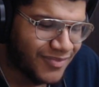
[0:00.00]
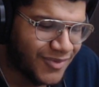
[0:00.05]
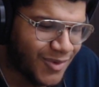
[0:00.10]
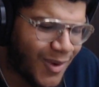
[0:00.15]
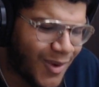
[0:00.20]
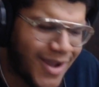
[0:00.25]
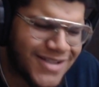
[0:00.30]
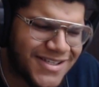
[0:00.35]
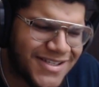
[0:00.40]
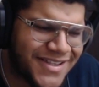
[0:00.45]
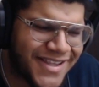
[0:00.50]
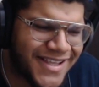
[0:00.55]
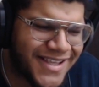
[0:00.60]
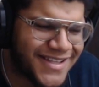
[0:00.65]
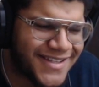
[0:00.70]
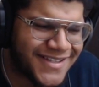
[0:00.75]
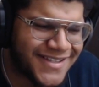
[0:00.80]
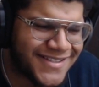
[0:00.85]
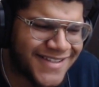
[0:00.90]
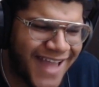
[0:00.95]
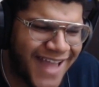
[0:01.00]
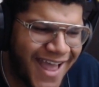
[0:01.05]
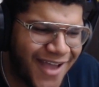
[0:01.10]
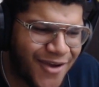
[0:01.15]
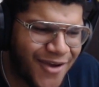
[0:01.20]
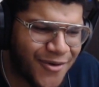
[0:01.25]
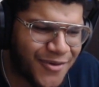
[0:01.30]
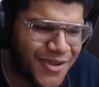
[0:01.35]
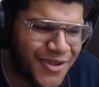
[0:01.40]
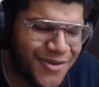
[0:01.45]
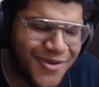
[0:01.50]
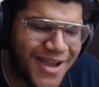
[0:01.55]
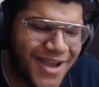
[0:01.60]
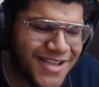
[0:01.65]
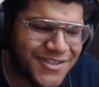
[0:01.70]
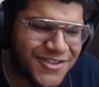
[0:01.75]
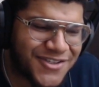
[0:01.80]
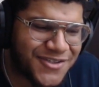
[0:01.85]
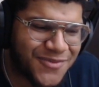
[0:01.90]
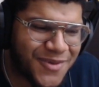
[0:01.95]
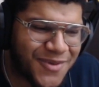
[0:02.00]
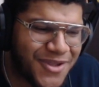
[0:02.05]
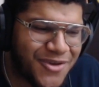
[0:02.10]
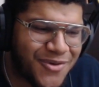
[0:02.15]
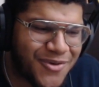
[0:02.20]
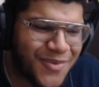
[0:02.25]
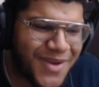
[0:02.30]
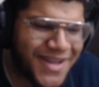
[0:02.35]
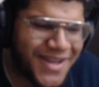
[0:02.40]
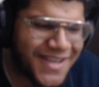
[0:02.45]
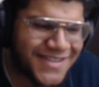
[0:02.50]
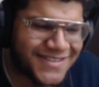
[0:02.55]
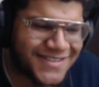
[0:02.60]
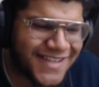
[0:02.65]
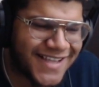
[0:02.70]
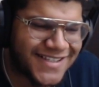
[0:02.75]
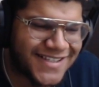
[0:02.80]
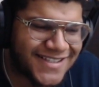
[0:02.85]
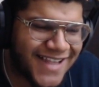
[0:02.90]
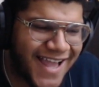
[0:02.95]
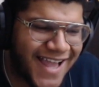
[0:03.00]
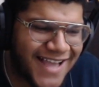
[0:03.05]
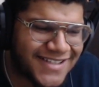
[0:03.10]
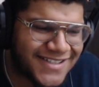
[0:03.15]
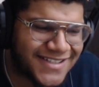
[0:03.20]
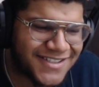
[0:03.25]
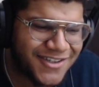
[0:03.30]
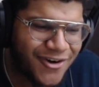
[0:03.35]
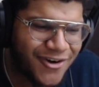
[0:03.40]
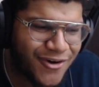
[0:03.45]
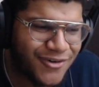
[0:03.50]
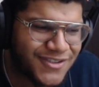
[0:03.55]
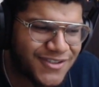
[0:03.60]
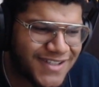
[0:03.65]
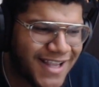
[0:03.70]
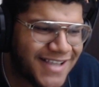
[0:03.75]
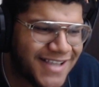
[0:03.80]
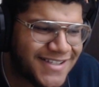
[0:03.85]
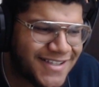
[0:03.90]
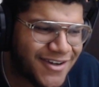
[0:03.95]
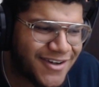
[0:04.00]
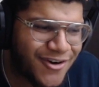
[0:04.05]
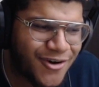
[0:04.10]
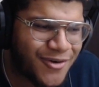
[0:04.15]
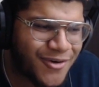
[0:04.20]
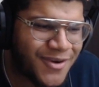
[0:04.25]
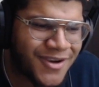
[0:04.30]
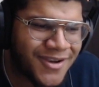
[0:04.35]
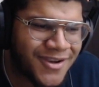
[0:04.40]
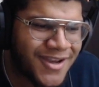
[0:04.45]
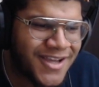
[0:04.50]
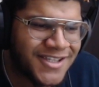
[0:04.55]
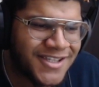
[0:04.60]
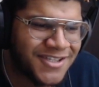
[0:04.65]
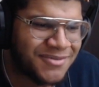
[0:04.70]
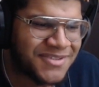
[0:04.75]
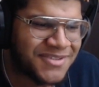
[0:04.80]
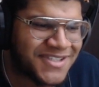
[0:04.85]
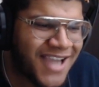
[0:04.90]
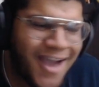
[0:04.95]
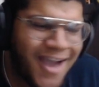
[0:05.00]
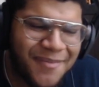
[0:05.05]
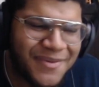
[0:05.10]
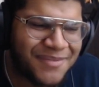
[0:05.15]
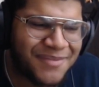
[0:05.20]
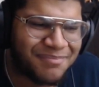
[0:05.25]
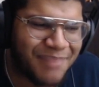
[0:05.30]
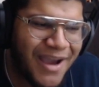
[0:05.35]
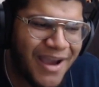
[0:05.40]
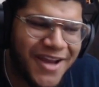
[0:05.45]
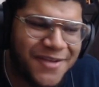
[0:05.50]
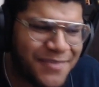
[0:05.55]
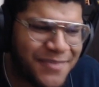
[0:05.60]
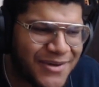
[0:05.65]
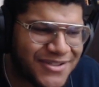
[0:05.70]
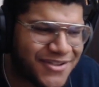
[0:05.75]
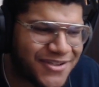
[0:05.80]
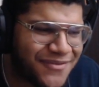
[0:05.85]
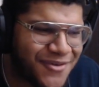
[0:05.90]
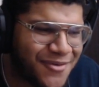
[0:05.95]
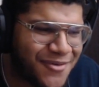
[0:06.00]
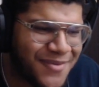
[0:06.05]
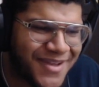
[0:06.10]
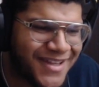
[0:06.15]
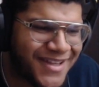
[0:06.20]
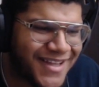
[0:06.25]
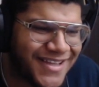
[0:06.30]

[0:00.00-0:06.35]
Why is he thinking this now? You guys just went. You going against that slicing girl, and she was chopping body parts off your man.